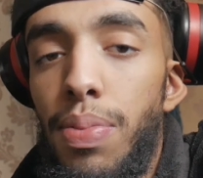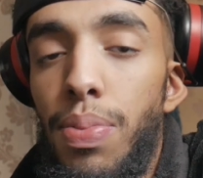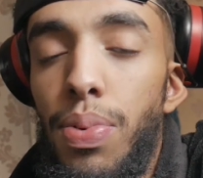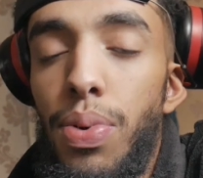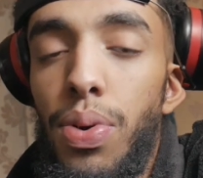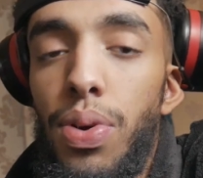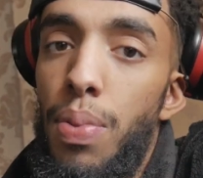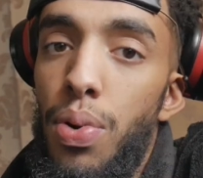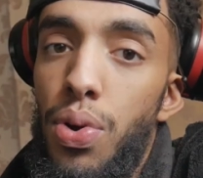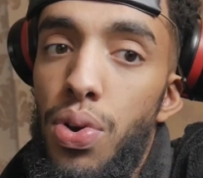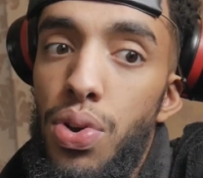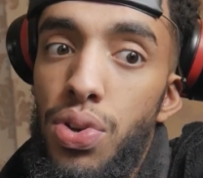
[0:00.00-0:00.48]

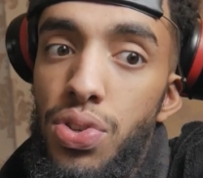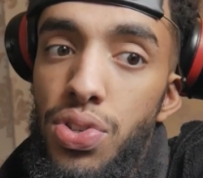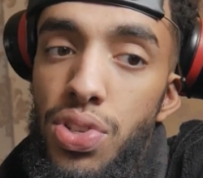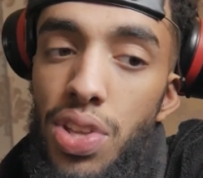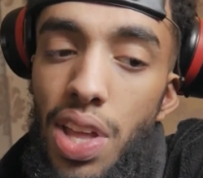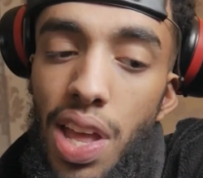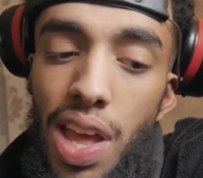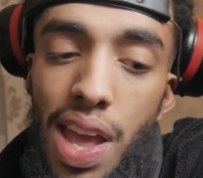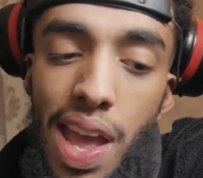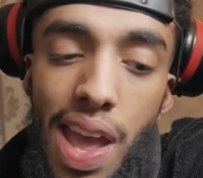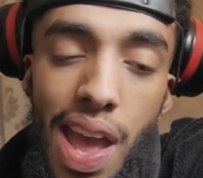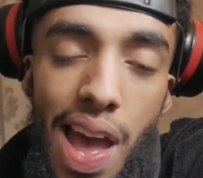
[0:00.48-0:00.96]
ebook because
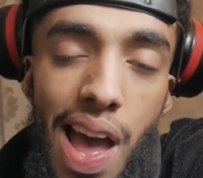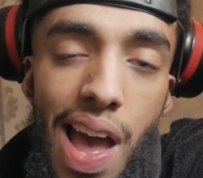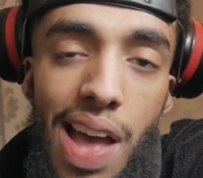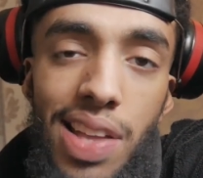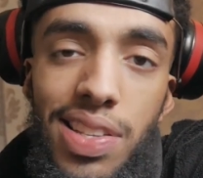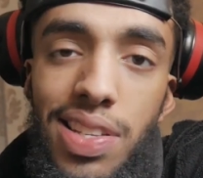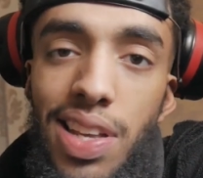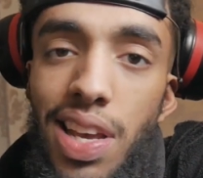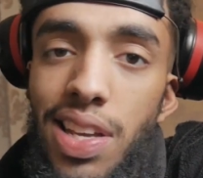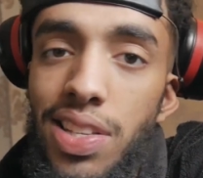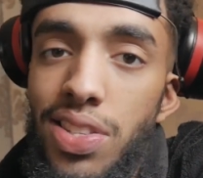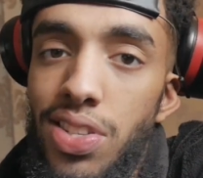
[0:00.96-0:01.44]
it
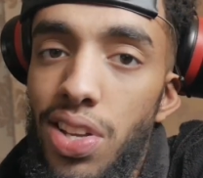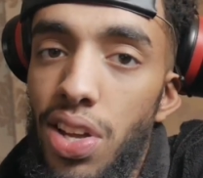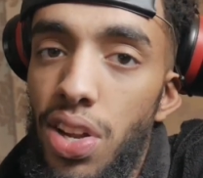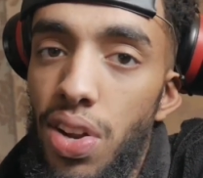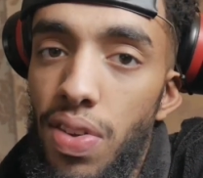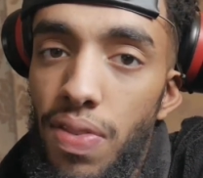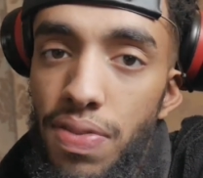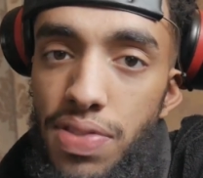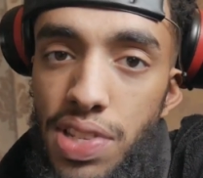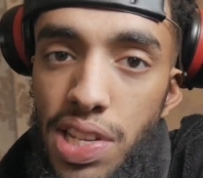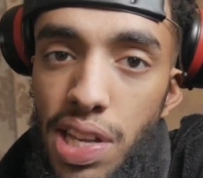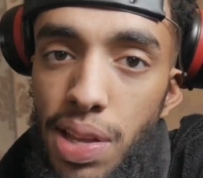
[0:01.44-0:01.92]
has a ton
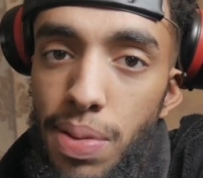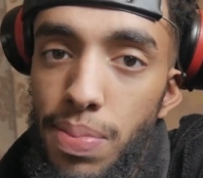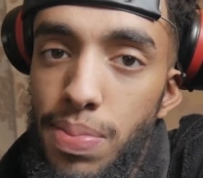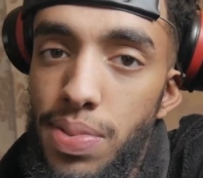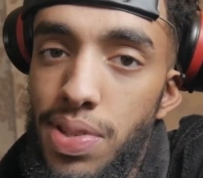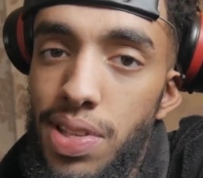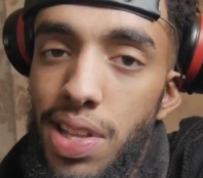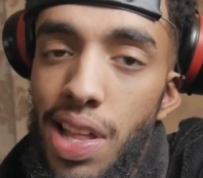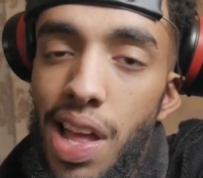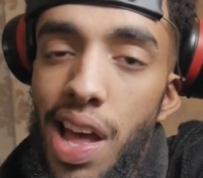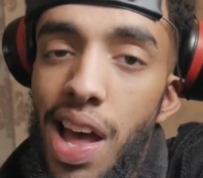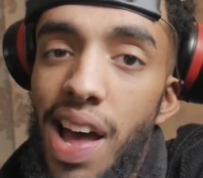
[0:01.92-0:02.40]
of
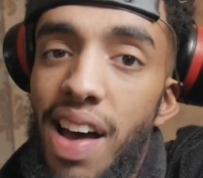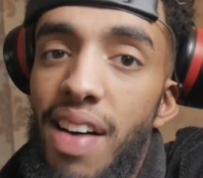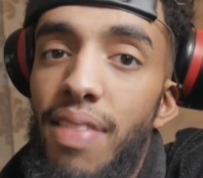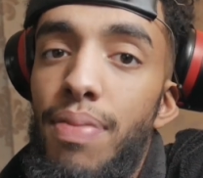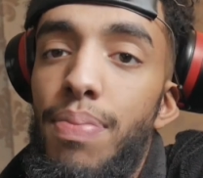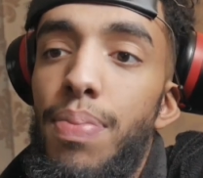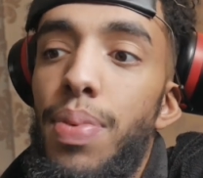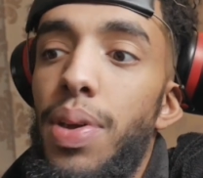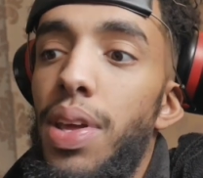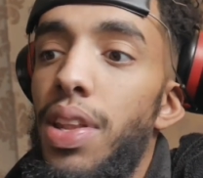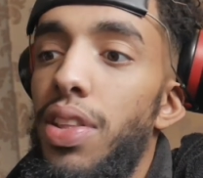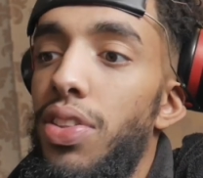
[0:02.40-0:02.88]
tips that
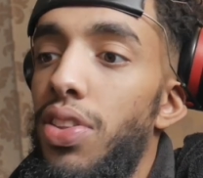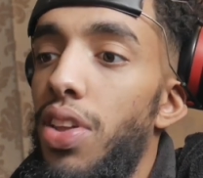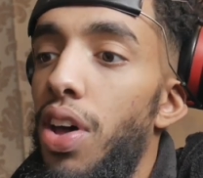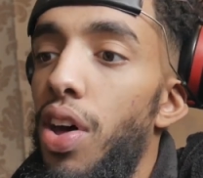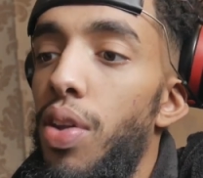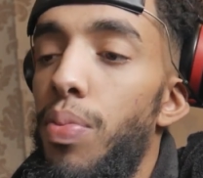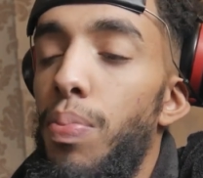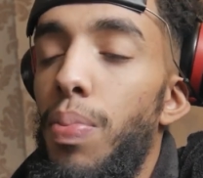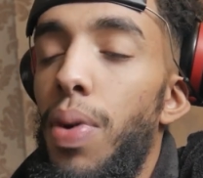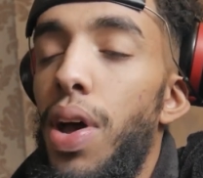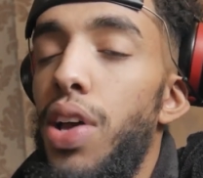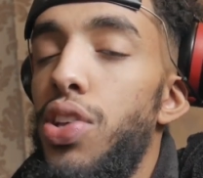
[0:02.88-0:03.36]
have been
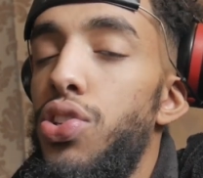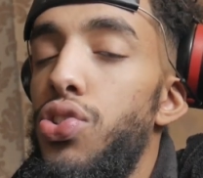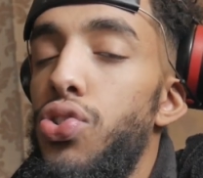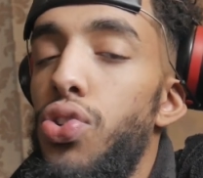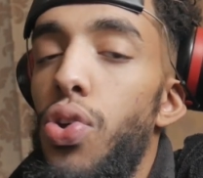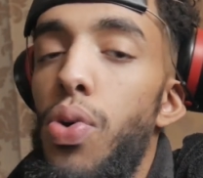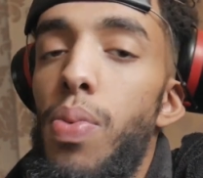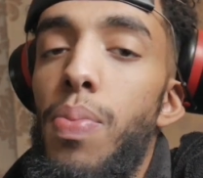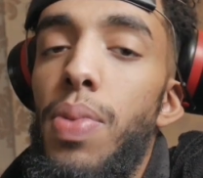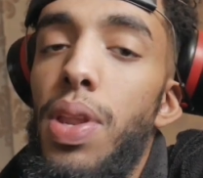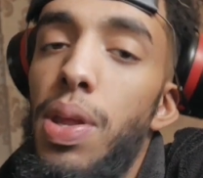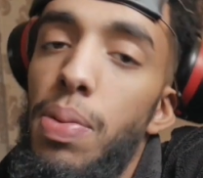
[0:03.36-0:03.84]
done by
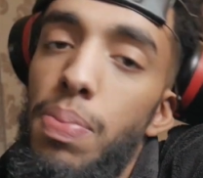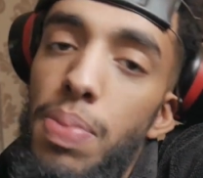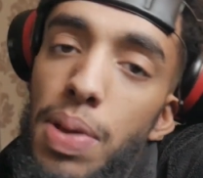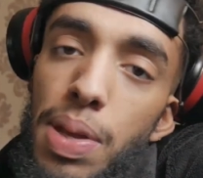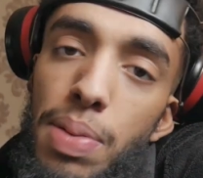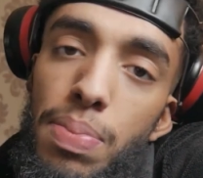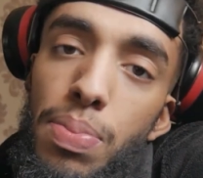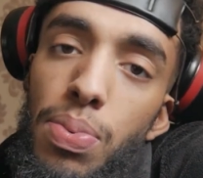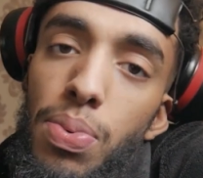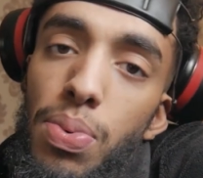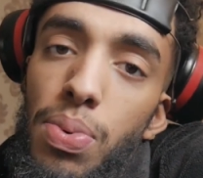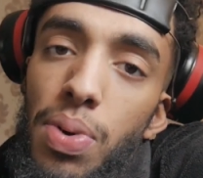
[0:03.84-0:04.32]
so many
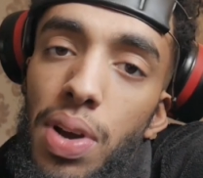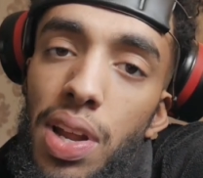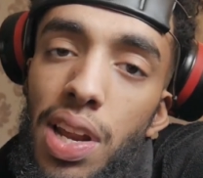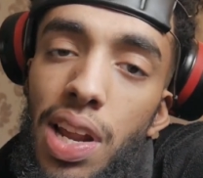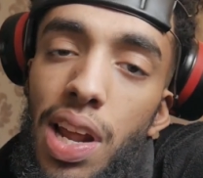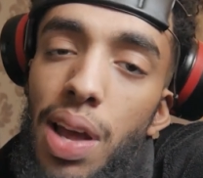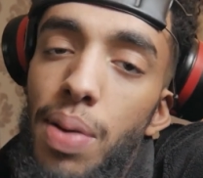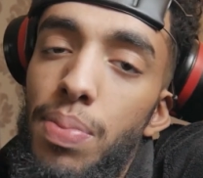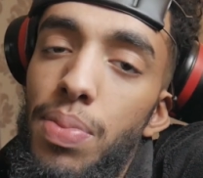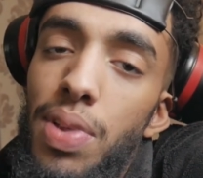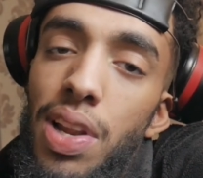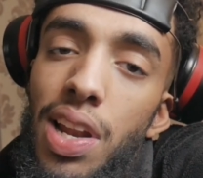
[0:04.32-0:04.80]
people. And
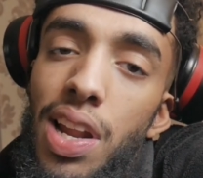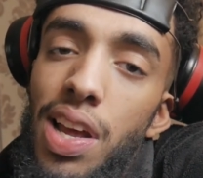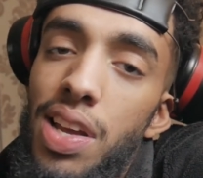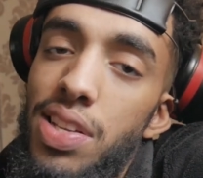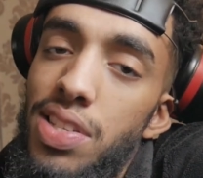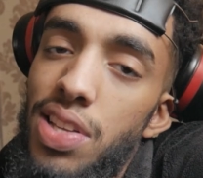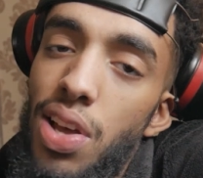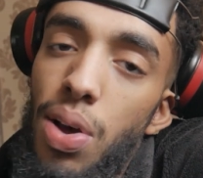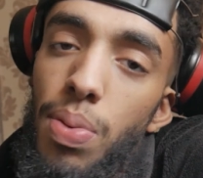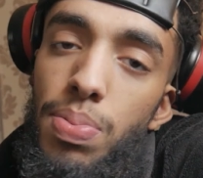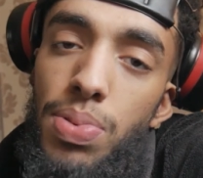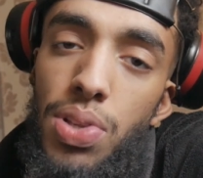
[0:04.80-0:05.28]
alhamdulillah,
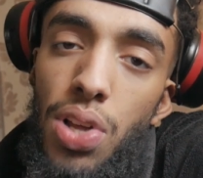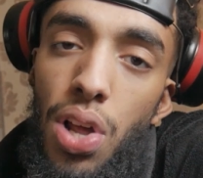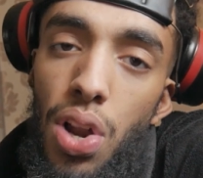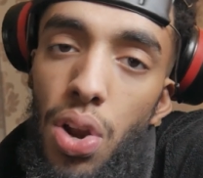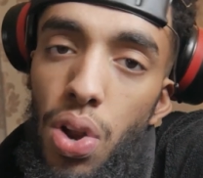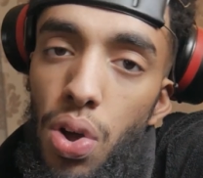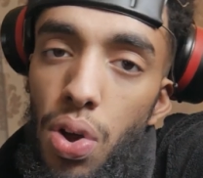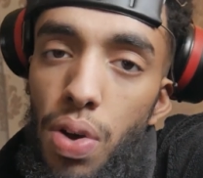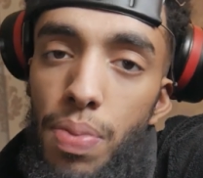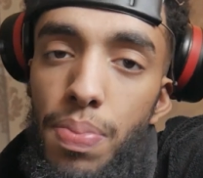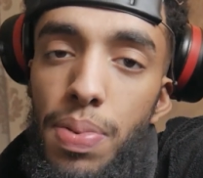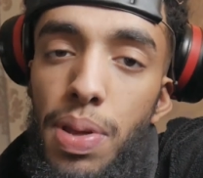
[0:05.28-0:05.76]
it's helped a
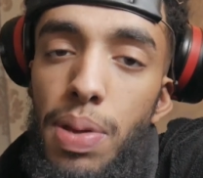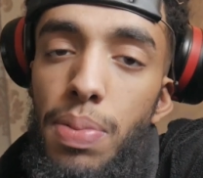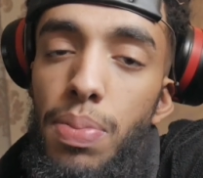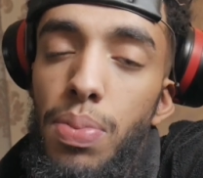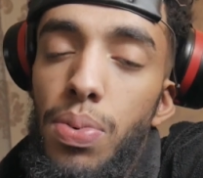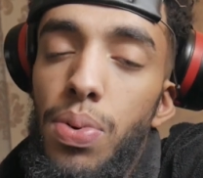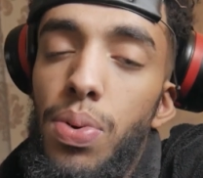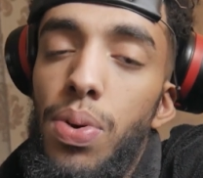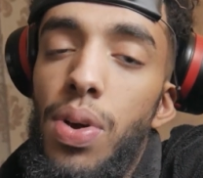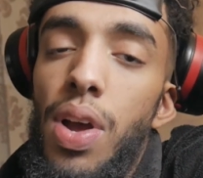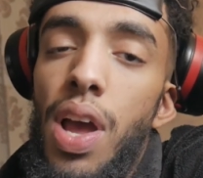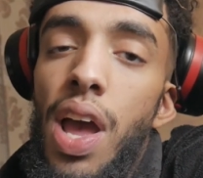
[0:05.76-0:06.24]
lot of
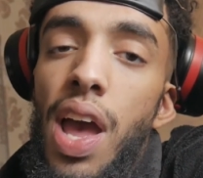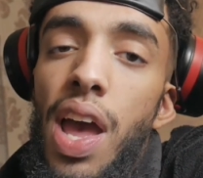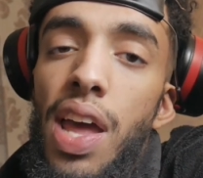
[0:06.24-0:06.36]
people.